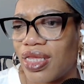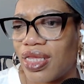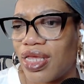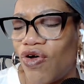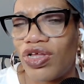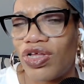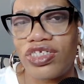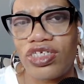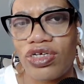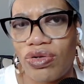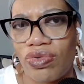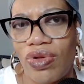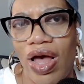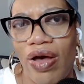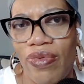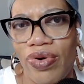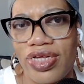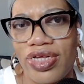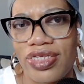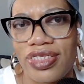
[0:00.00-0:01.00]
also, I
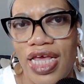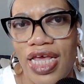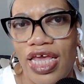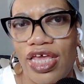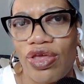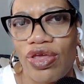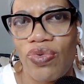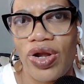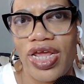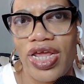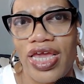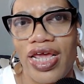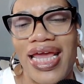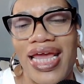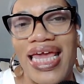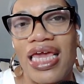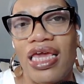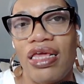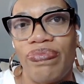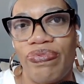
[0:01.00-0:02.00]
want to say you want to get a
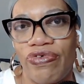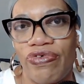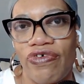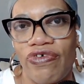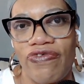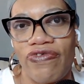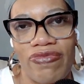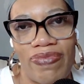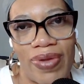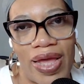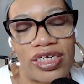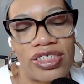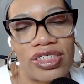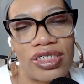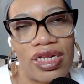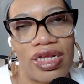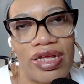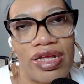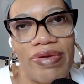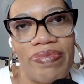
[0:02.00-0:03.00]
heat-proof
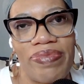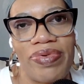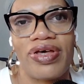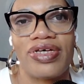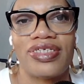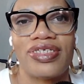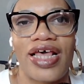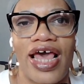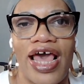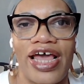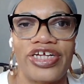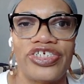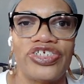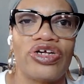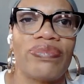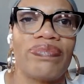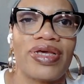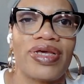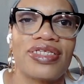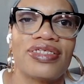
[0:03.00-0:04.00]
spatula because as
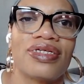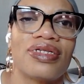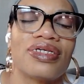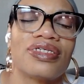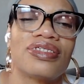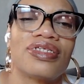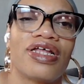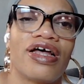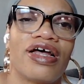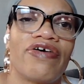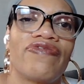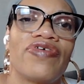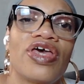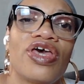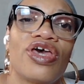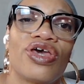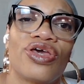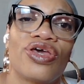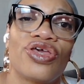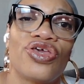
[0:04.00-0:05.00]
you're mixing this stuff,
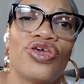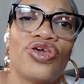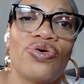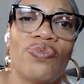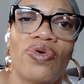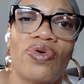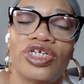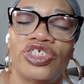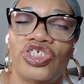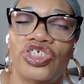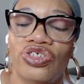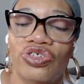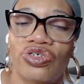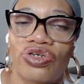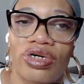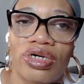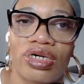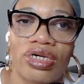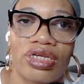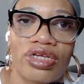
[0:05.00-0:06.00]
you want
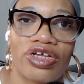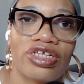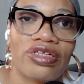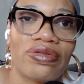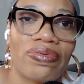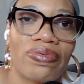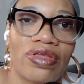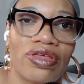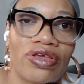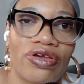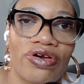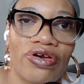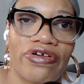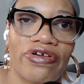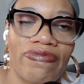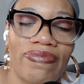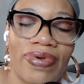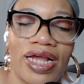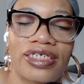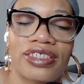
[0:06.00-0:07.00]
your your your
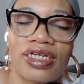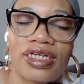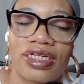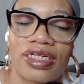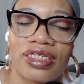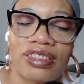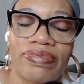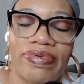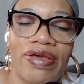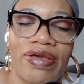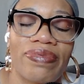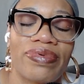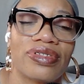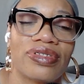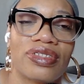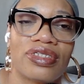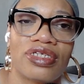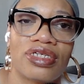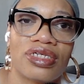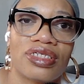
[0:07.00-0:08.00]
spatula to be able
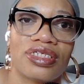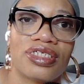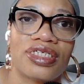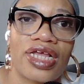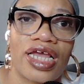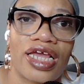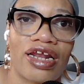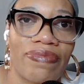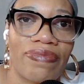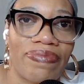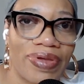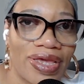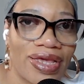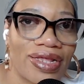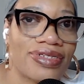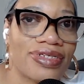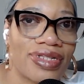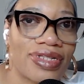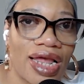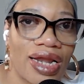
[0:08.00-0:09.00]
to stand up
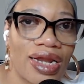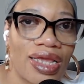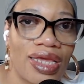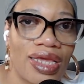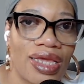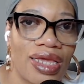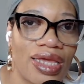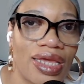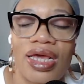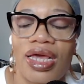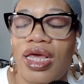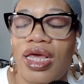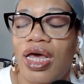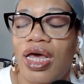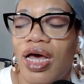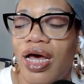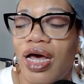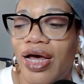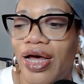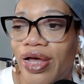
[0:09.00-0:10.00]
against that heat.
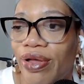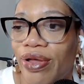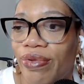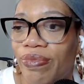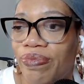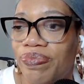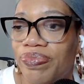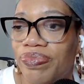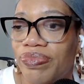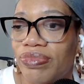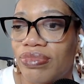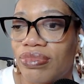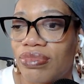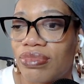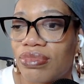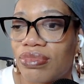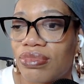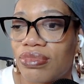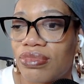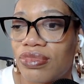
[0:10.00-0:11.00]
Um,
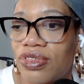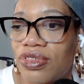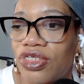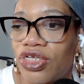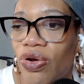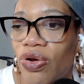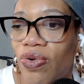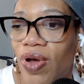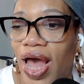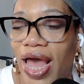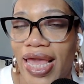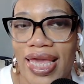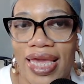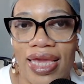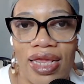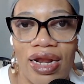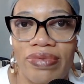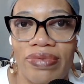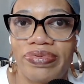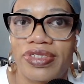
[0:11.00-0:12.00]
so I
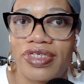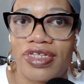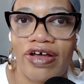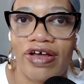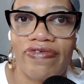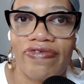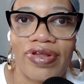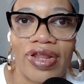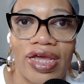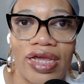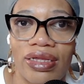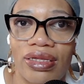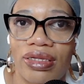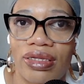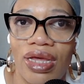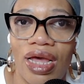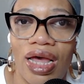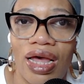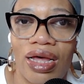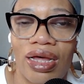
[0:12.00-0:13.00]
heat up stuff like
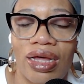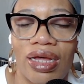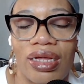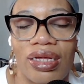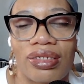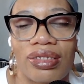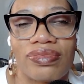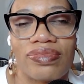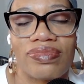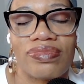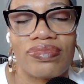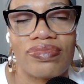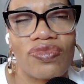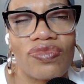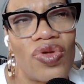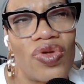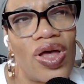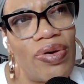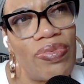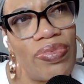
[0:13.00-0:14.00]
uh
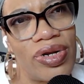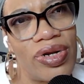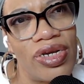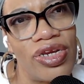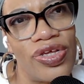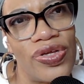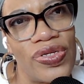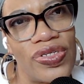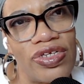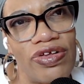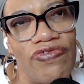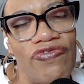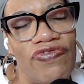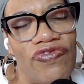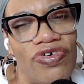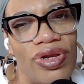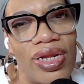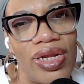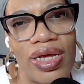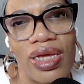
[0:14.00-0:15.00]
well, I wouldn't use it
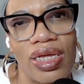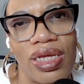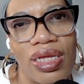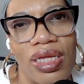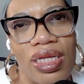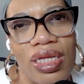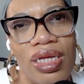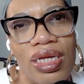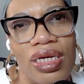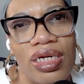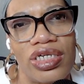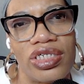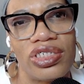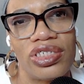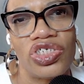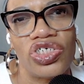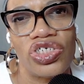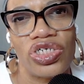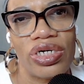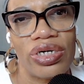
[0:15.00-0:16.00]
for like uh,
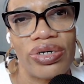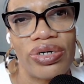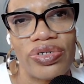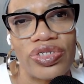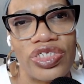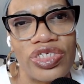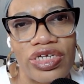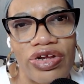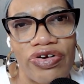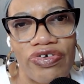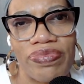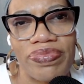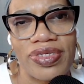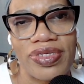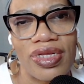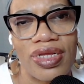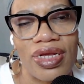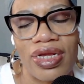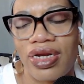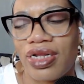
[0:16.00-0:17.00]
sugar or syrups
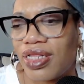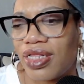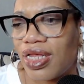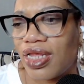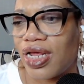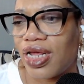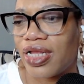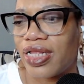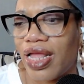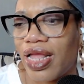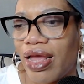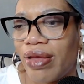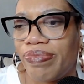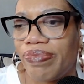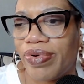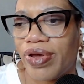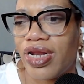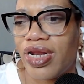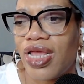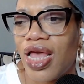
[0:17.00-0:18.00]
or anything like that.
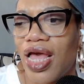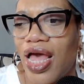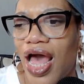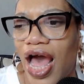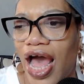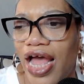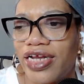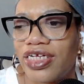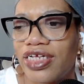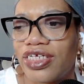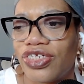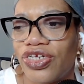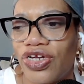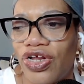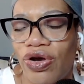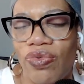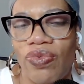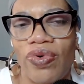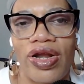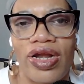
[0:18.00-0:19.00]
But I just
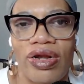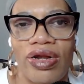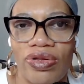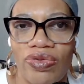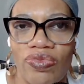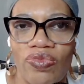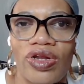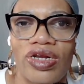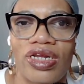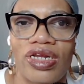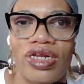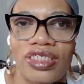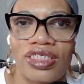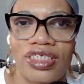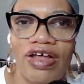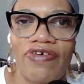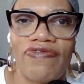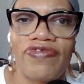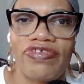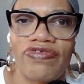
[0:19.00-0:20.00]
know when when
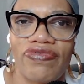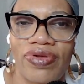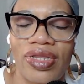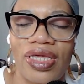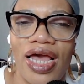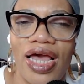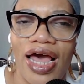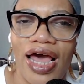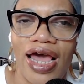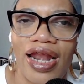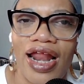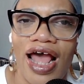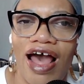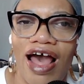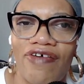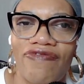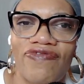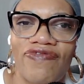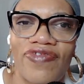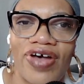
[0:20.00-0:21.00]
stuff is really hot,
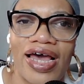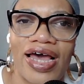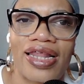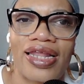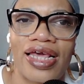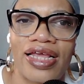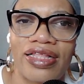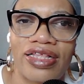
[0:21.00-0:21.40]
I find like